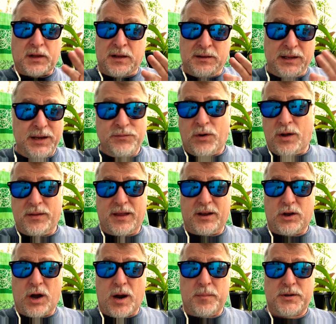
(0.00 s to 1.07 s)
leave all that
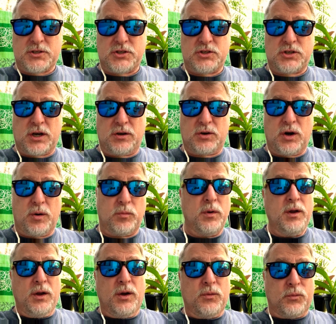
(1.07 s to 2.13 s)
garbage and junk home.
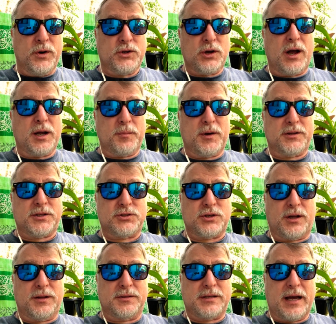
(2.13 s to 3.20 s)
We talk about this
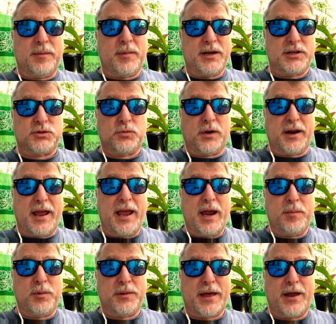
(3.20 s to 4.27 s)
all the time. I just want to
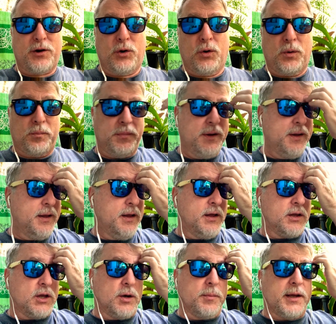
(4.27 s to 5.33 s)
hammer that home.
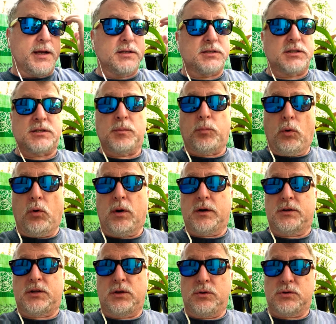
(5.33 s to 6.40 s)
Because it's
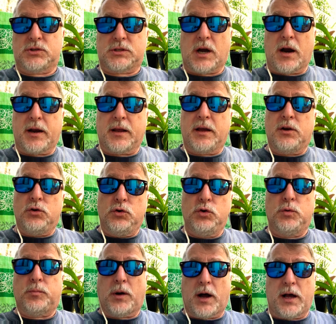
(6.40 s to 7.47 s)
important to you starting a
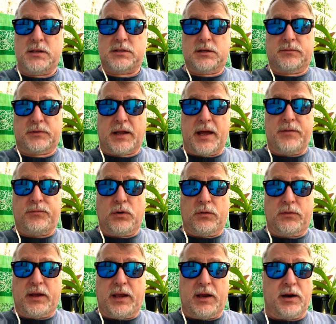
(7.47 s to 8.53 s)
new positive life
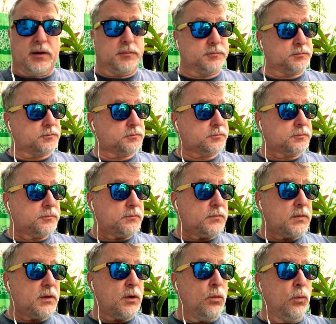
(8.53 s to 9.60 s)
over here.
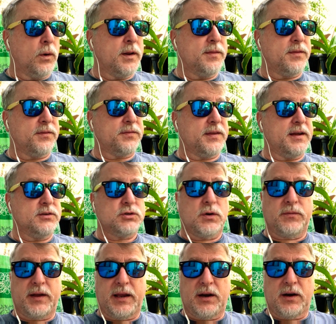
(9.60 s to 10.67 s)
One of the things
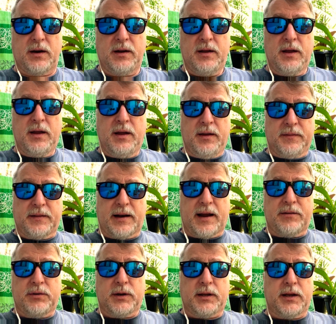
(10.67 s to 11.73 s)
over here that I
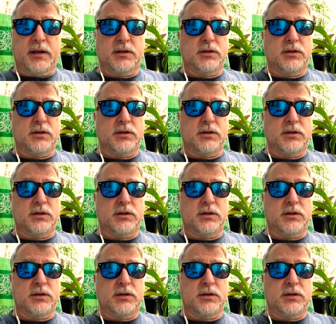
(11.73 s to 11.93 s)
really